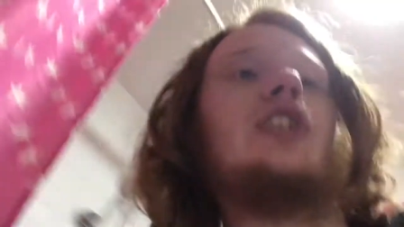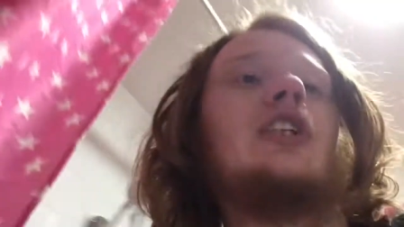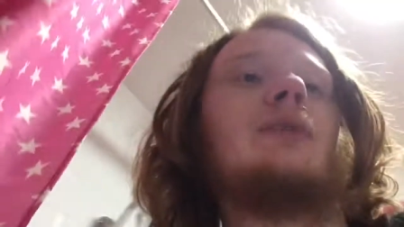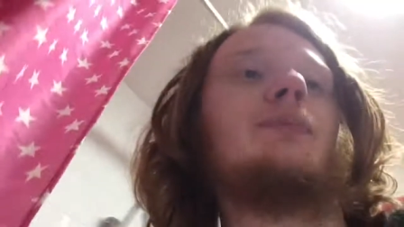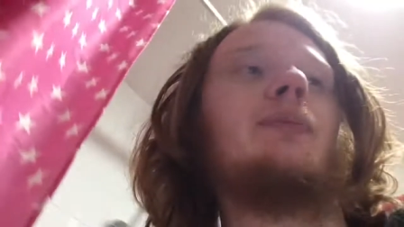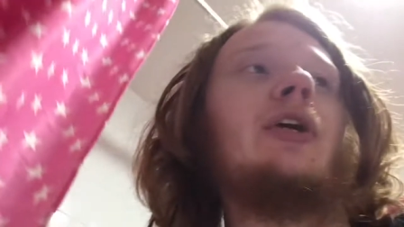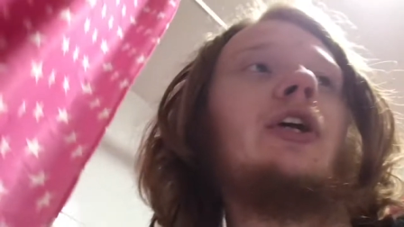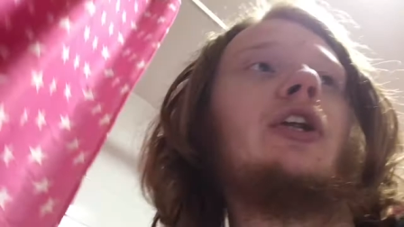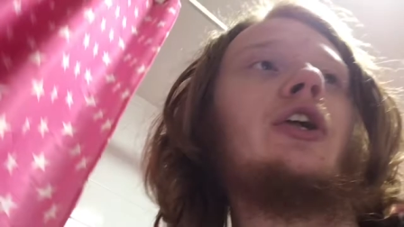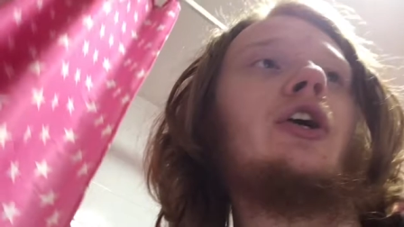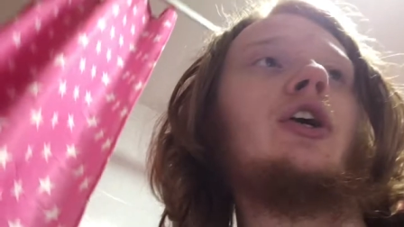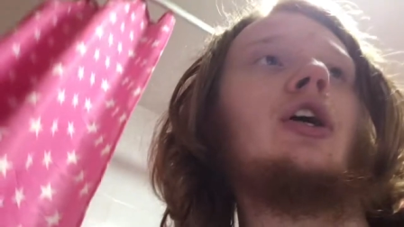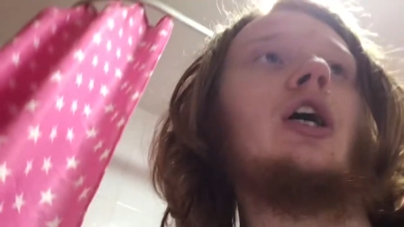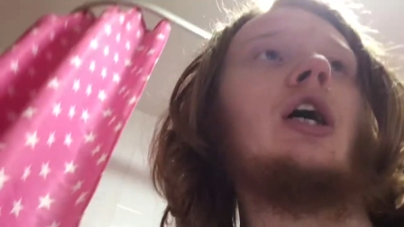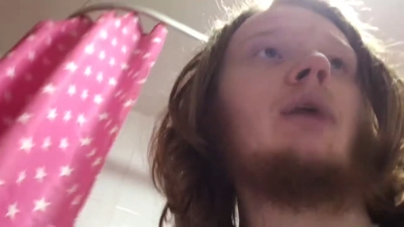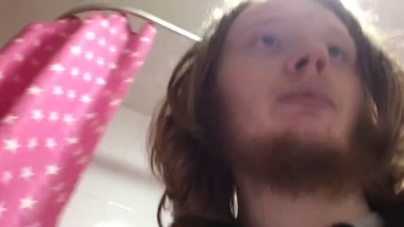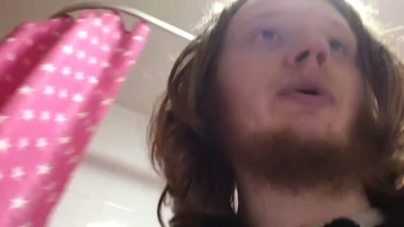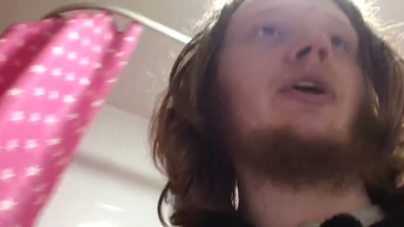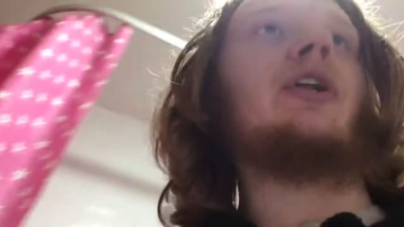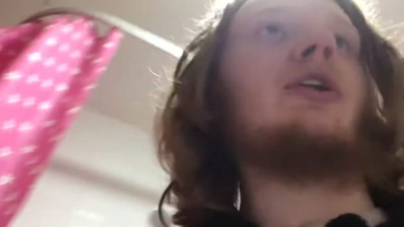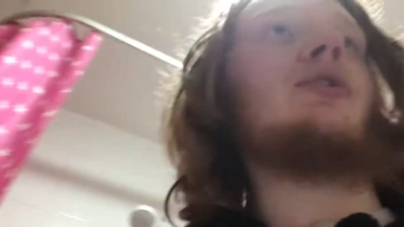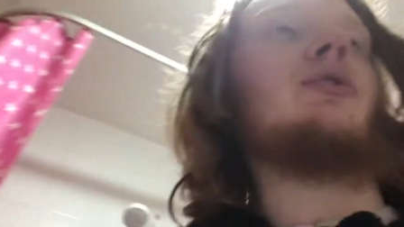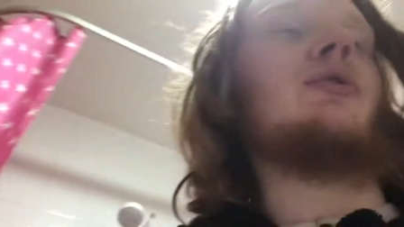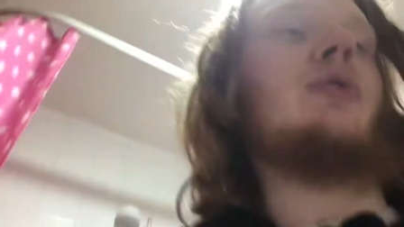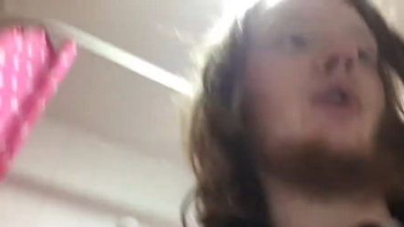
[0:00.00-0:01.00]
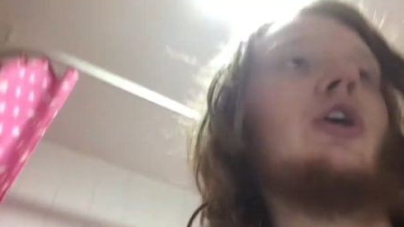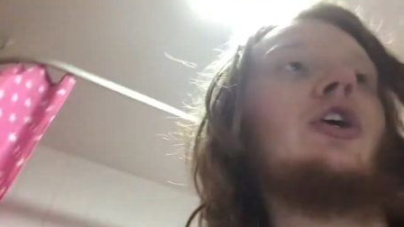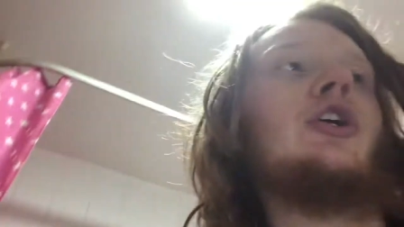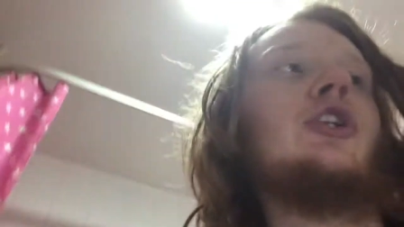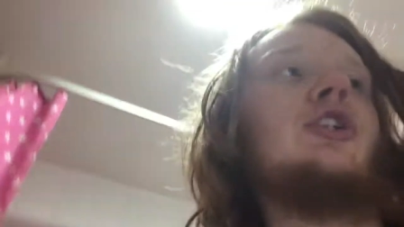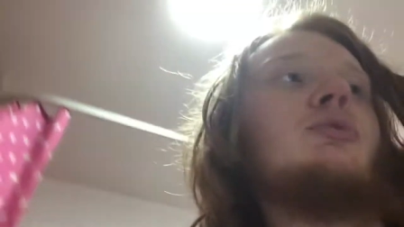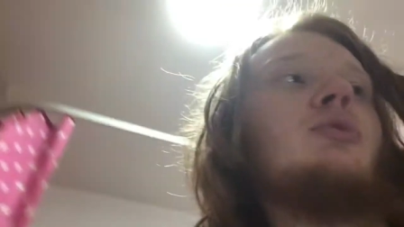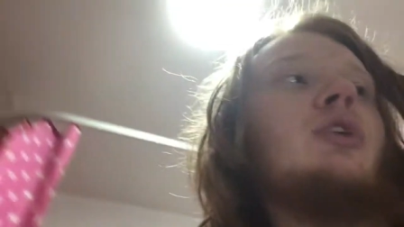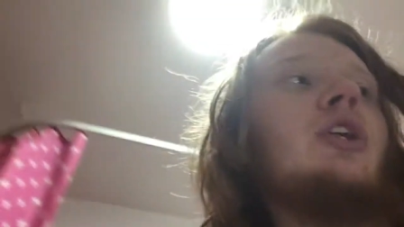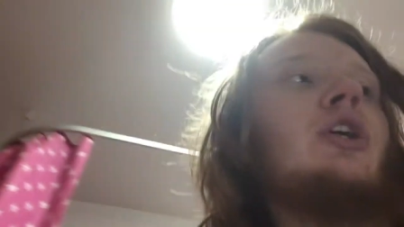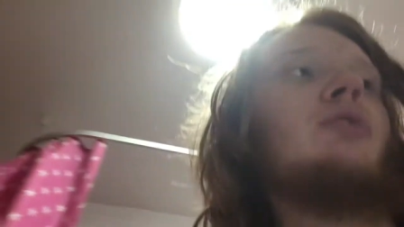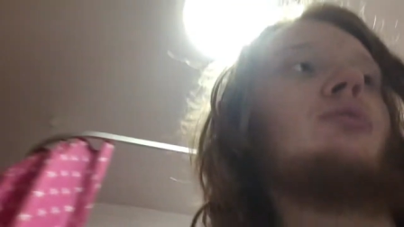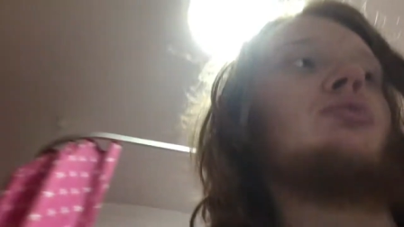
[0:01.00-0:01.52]
uh, I've been uh, I've been uh,
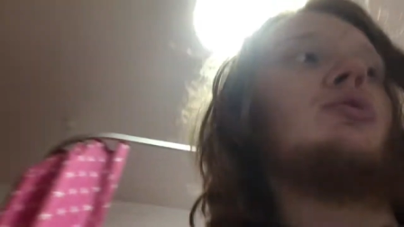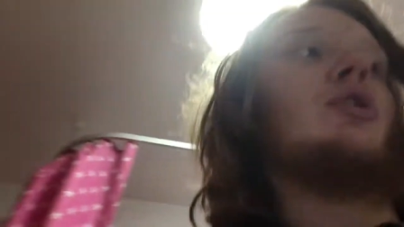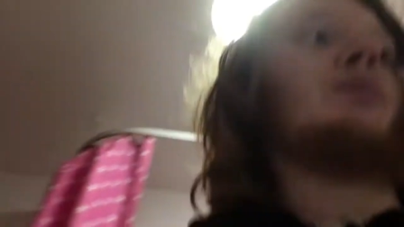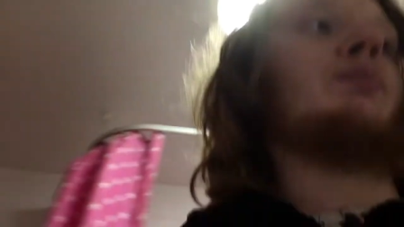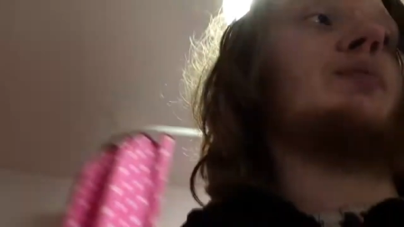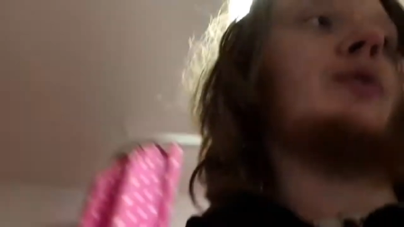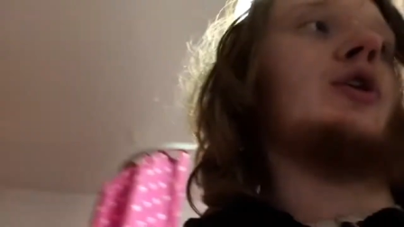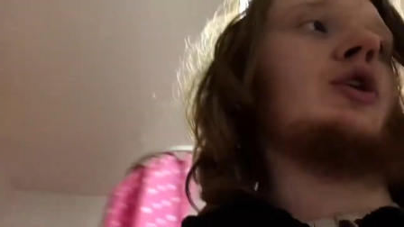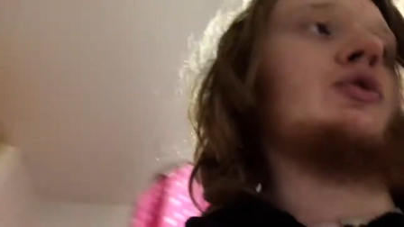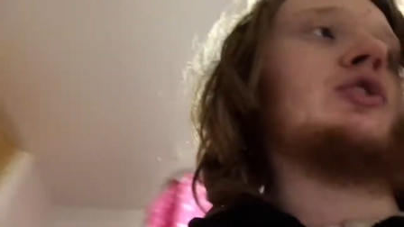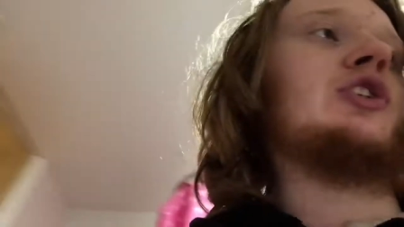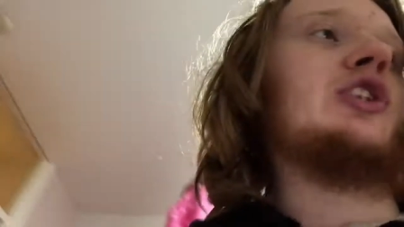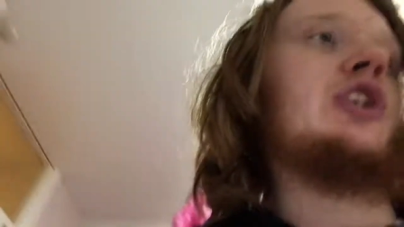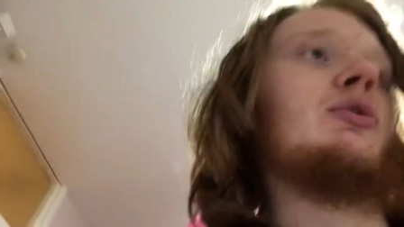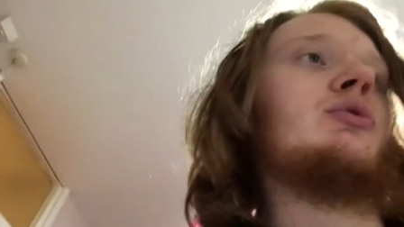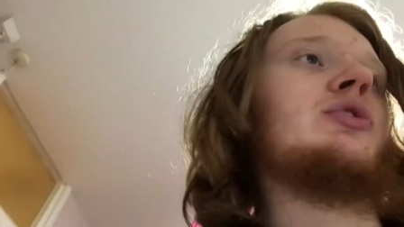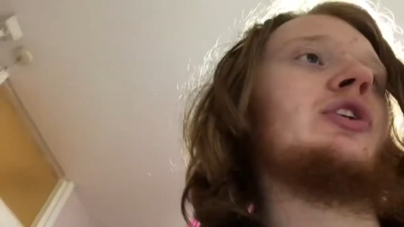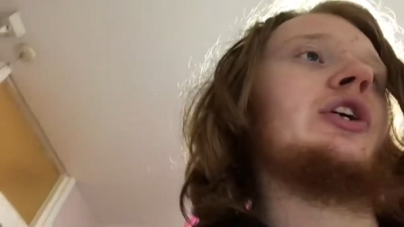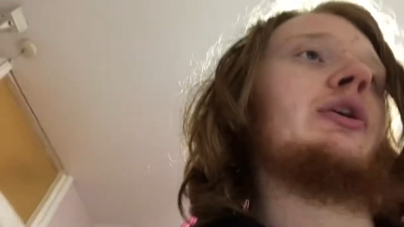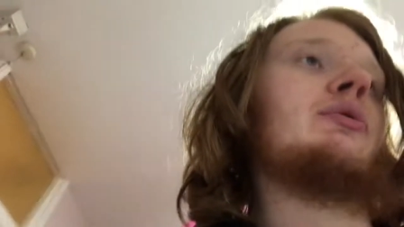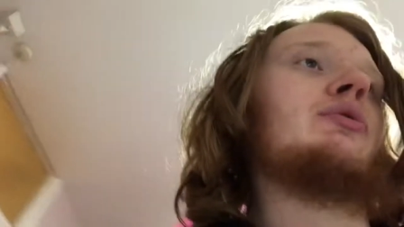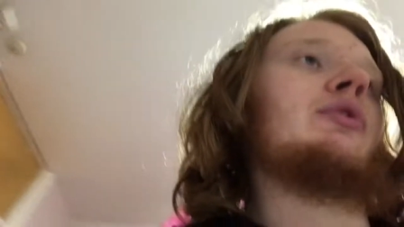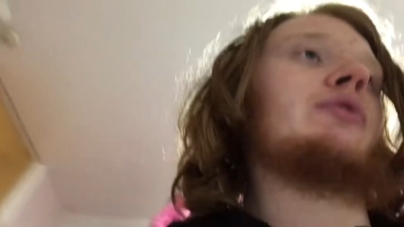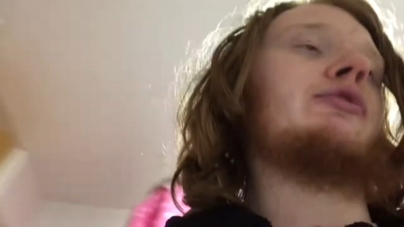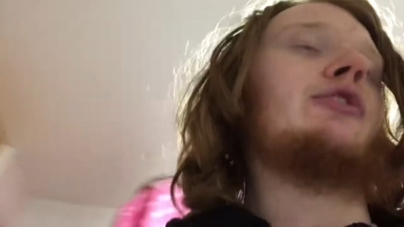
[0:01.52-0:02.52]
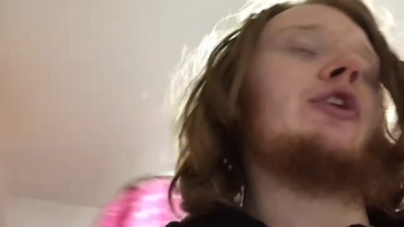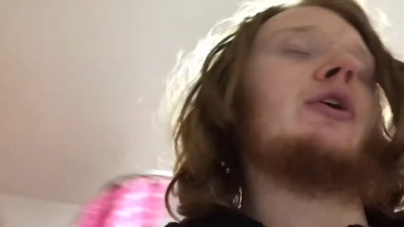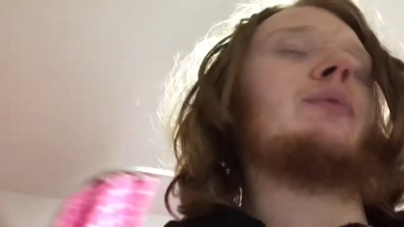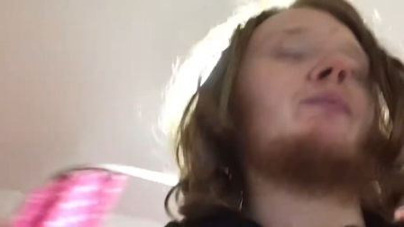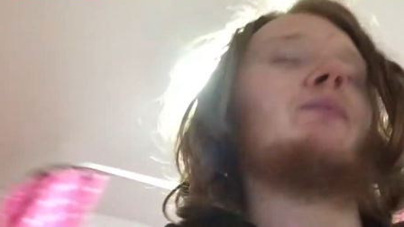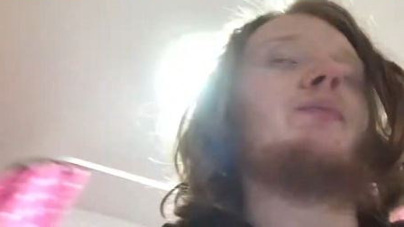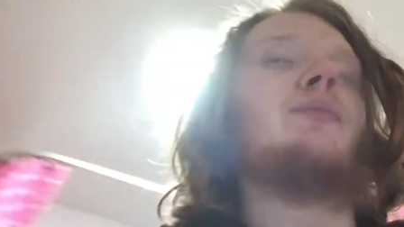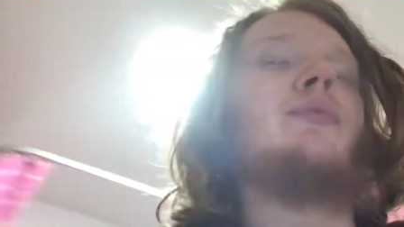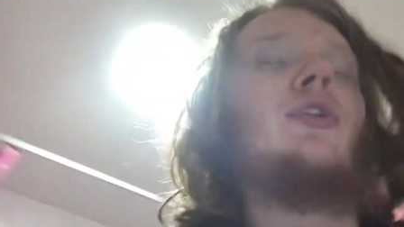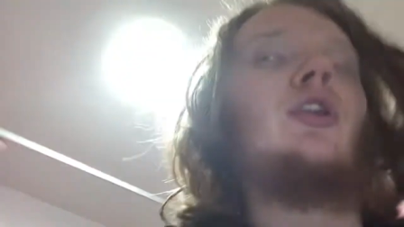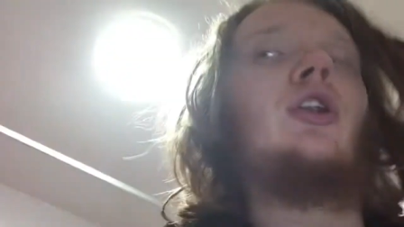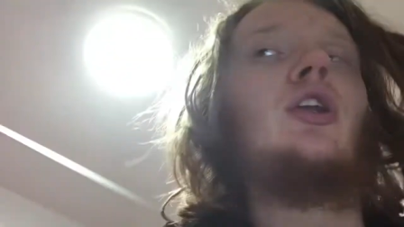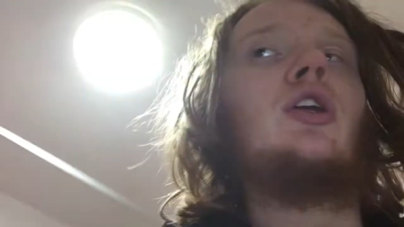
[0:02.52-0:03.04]
doing a Roblox all day with um
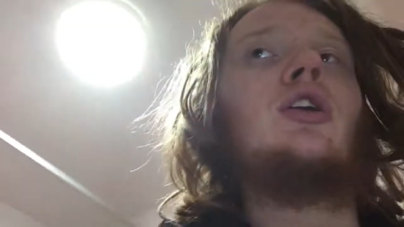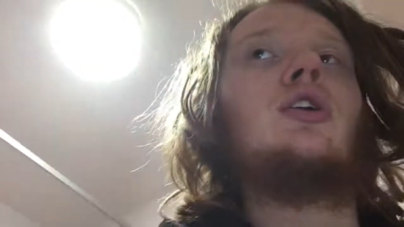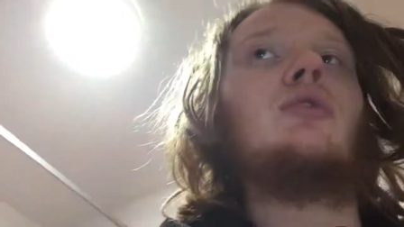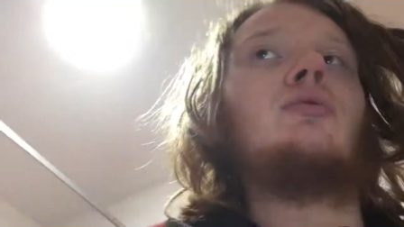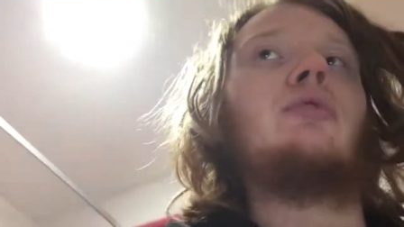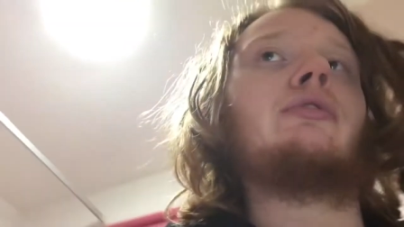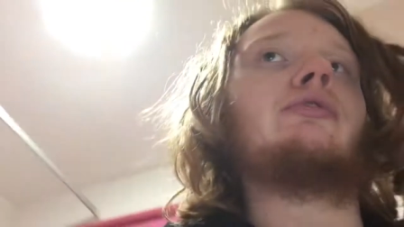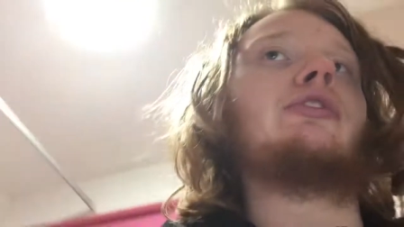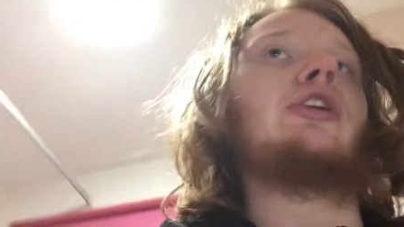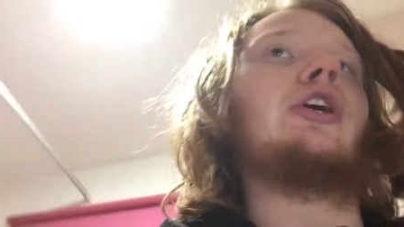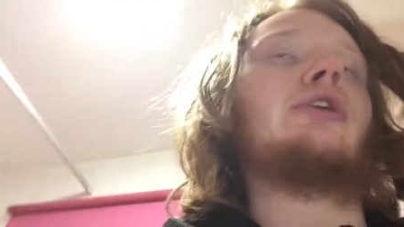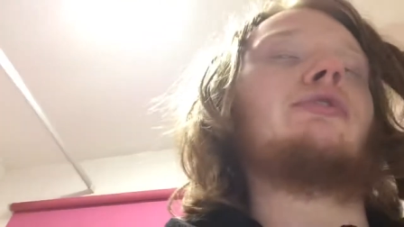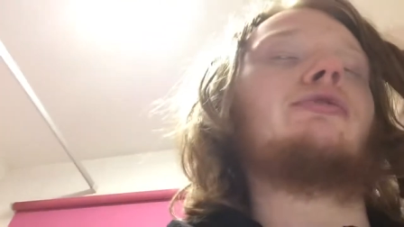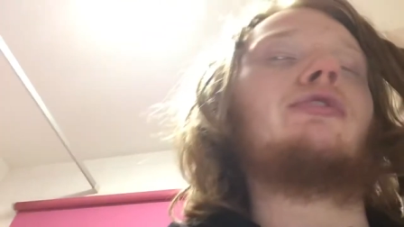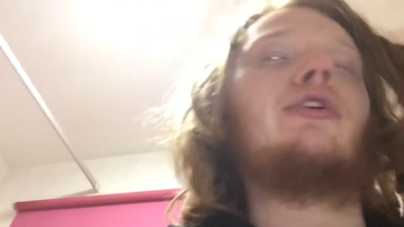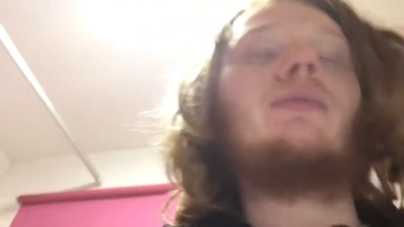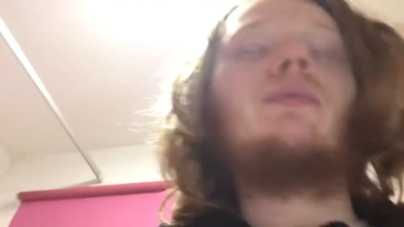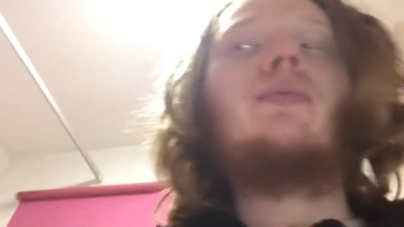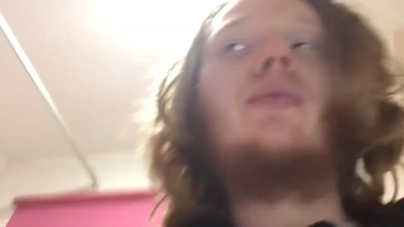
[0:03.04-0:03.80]
with Knife.